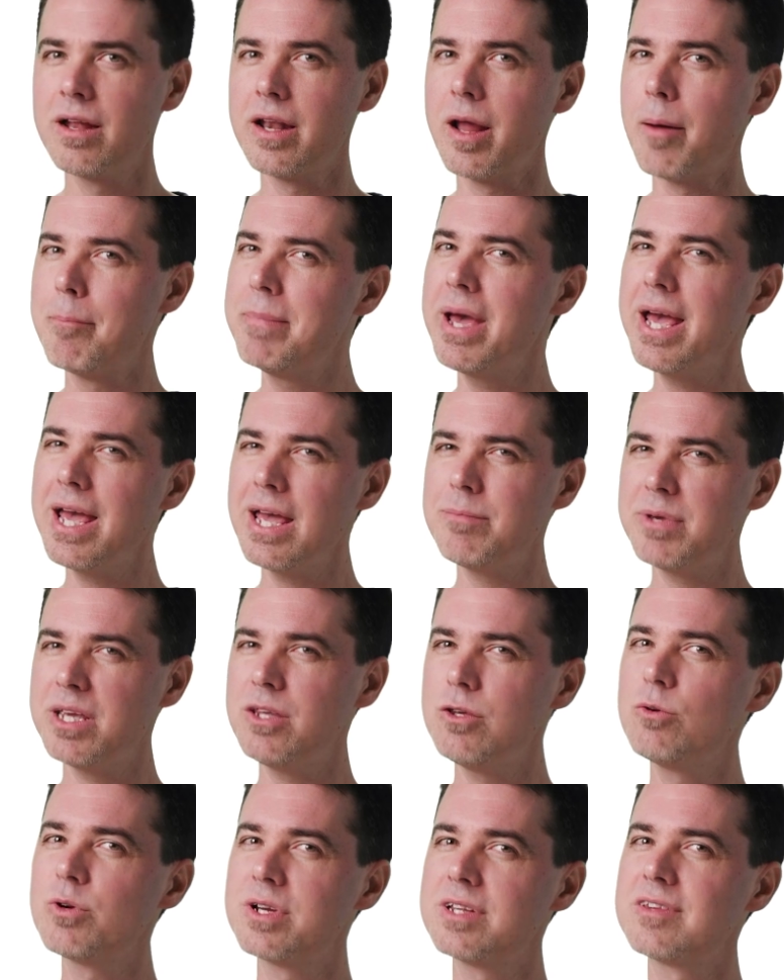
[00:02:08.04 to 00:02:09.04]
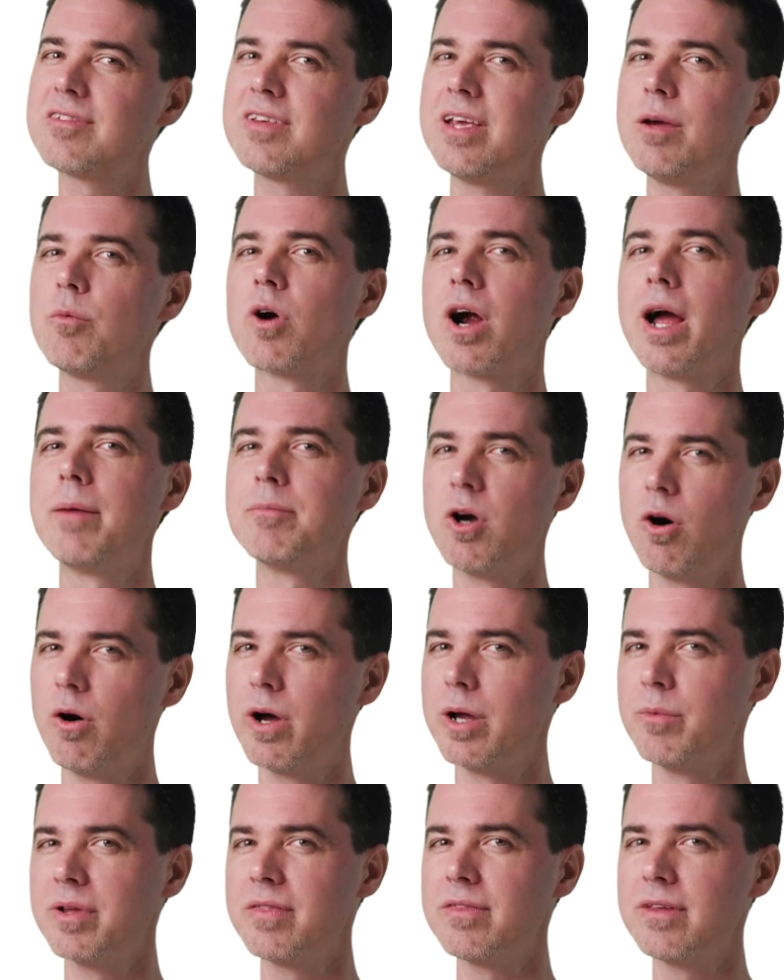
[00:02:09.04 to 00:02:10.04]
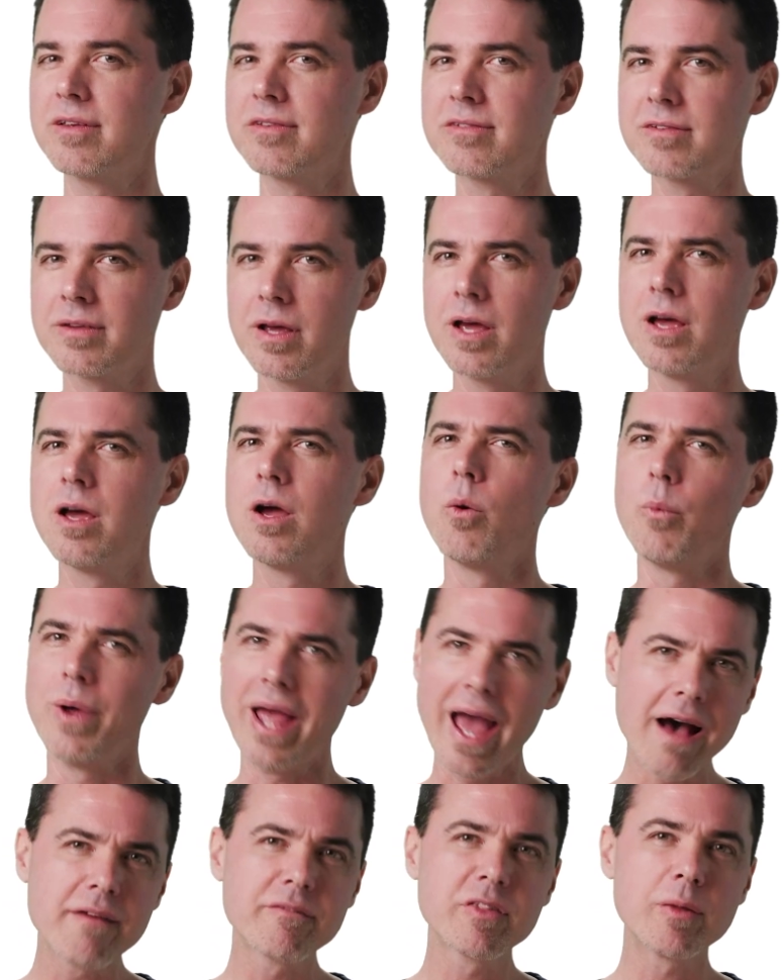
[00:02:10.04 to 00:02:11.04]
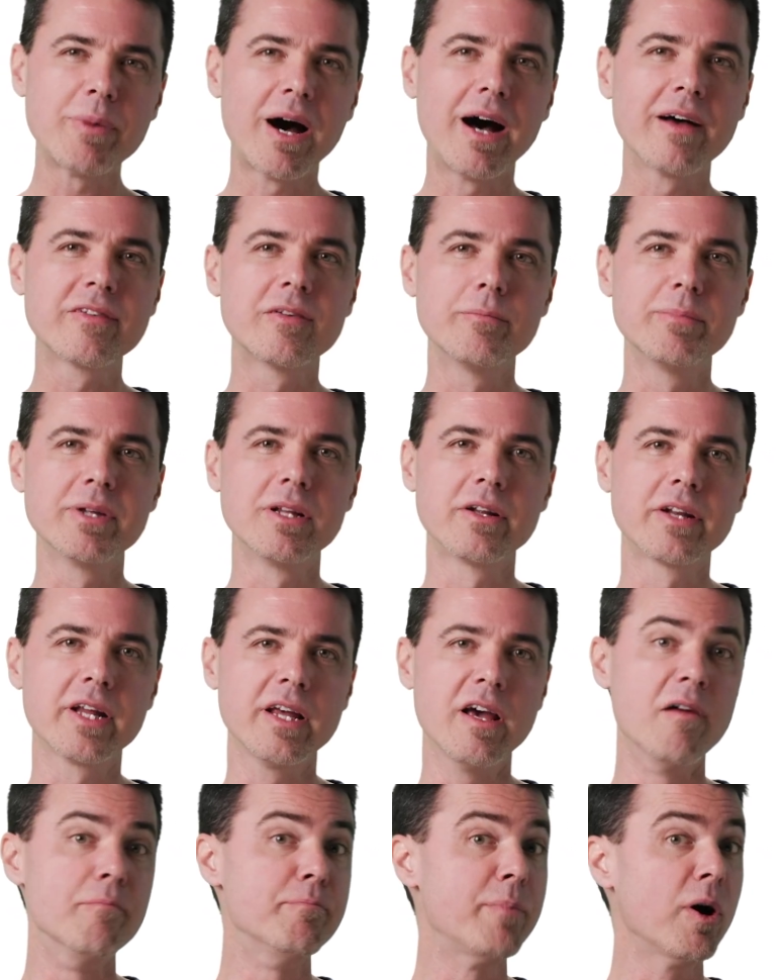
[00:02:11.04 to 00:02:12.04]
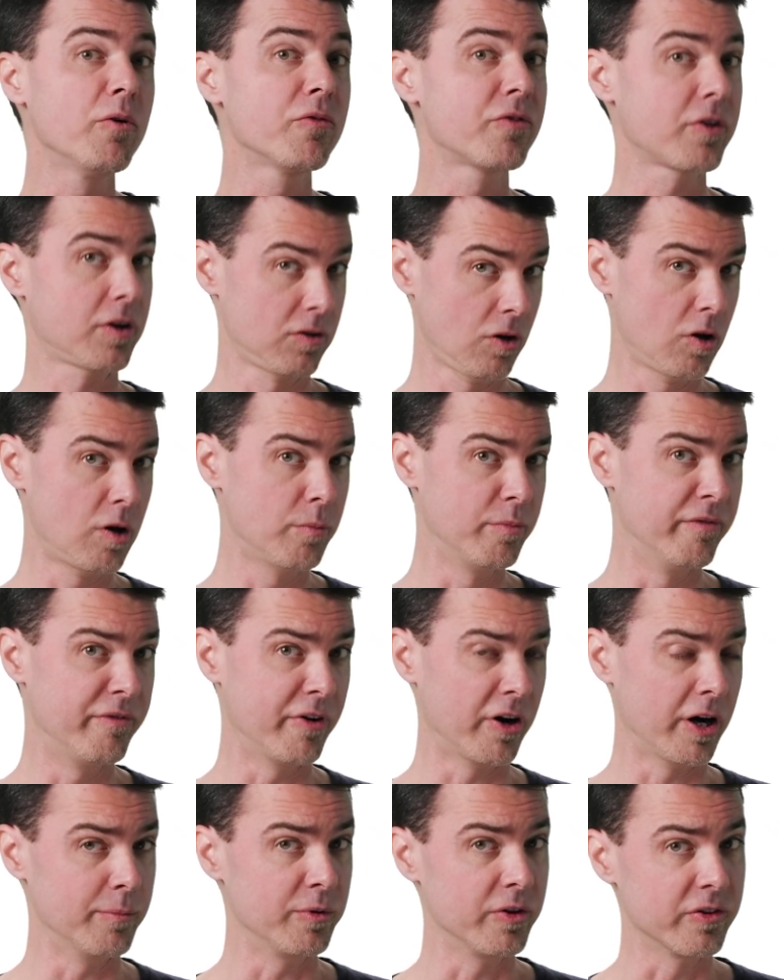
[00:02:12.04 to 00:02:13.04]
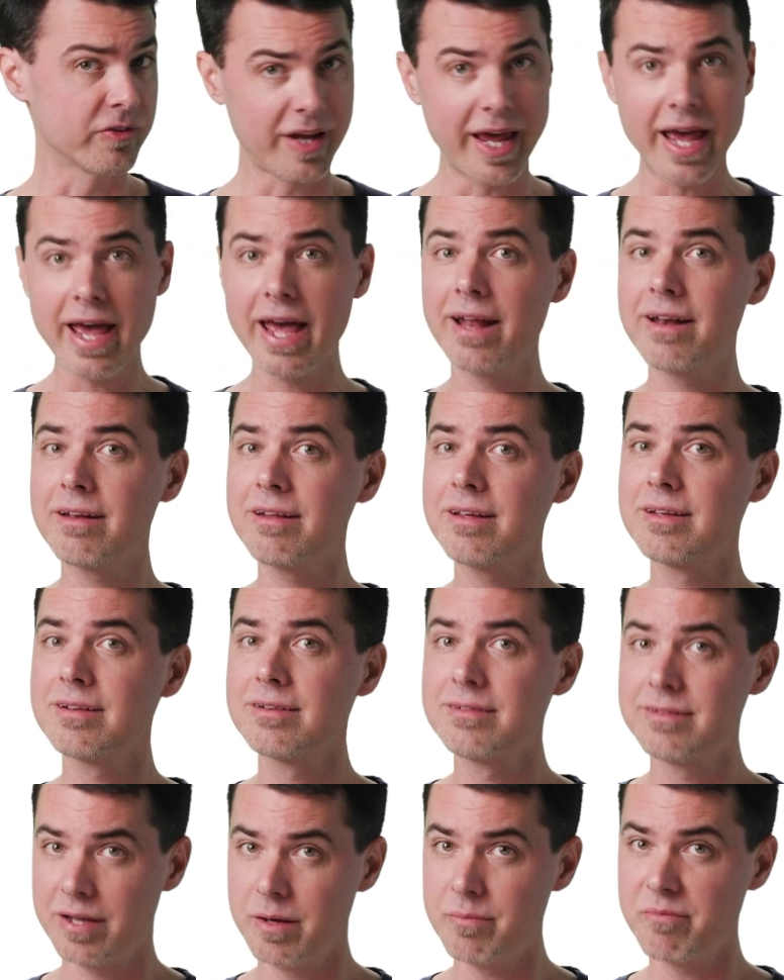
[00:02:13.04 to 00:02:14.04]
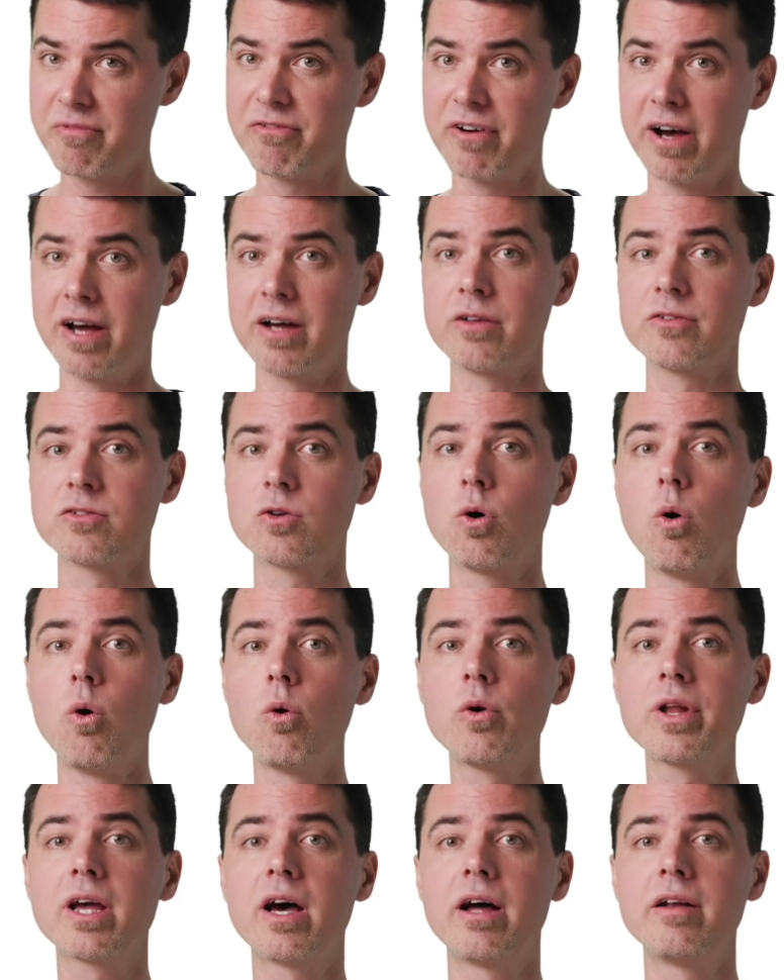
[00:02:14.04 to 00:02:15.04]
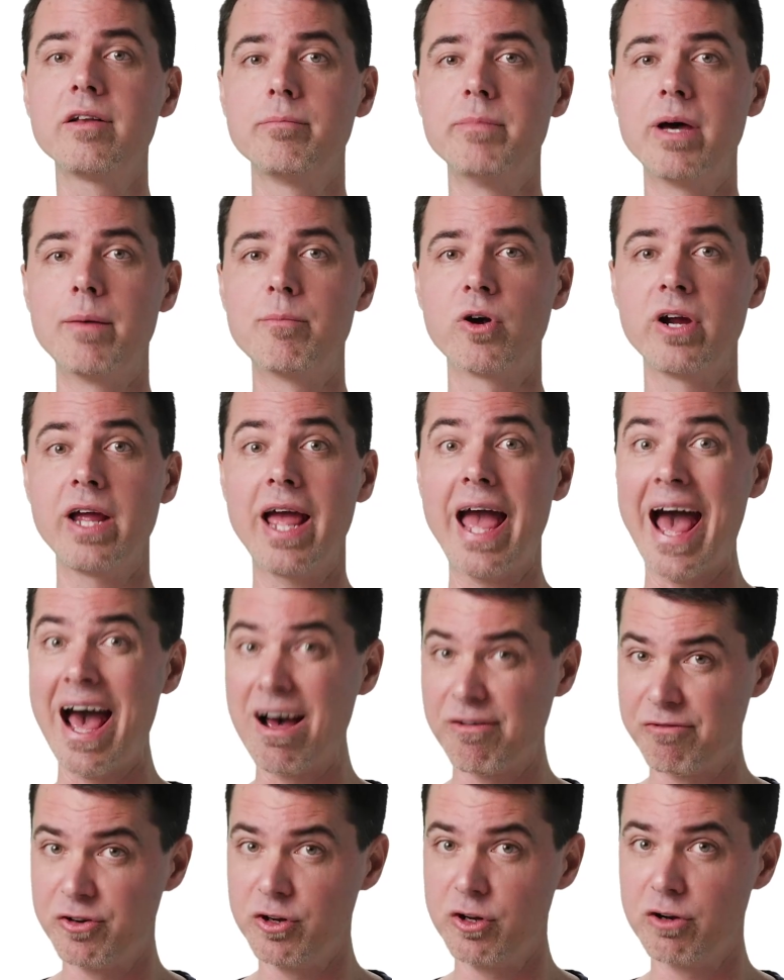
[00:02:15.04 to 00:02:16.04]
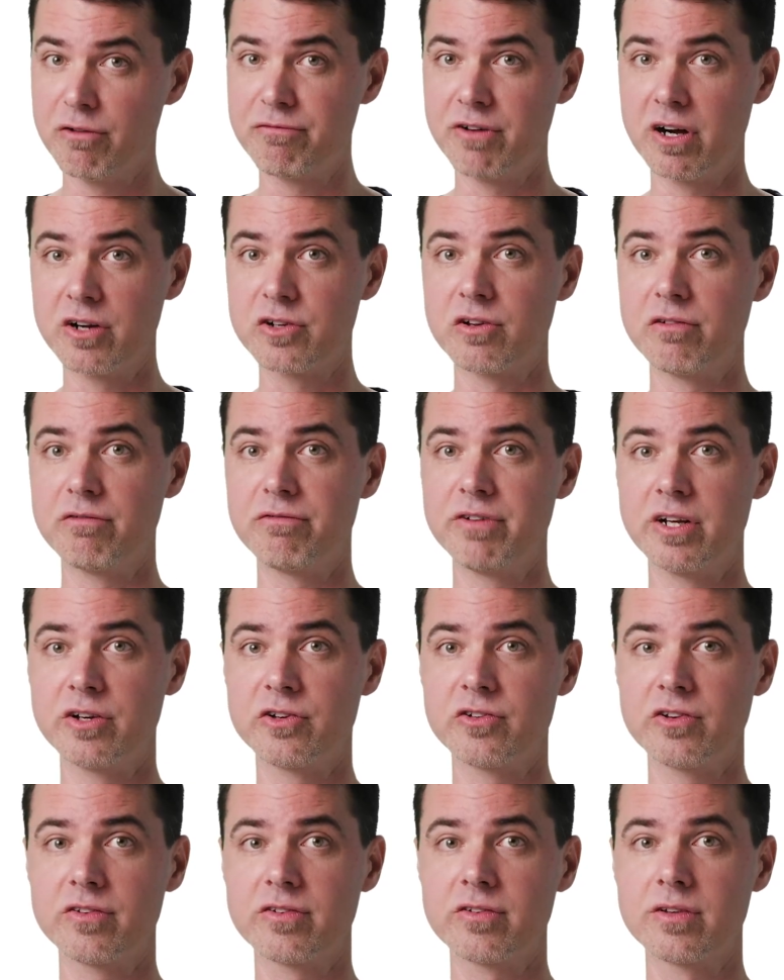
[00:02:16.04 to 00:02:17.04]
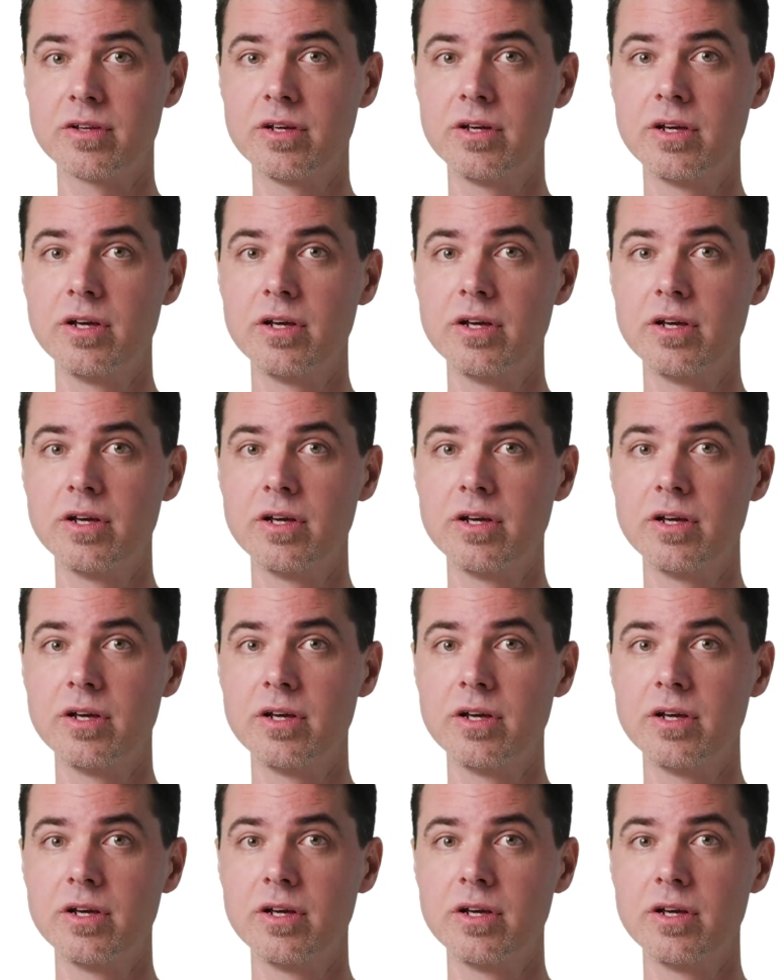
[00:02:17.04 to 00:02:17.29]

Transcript: Now maybe you can see where I'm going with this. We have the possibility of both global variables and temp files holding onto memory after your function finishes.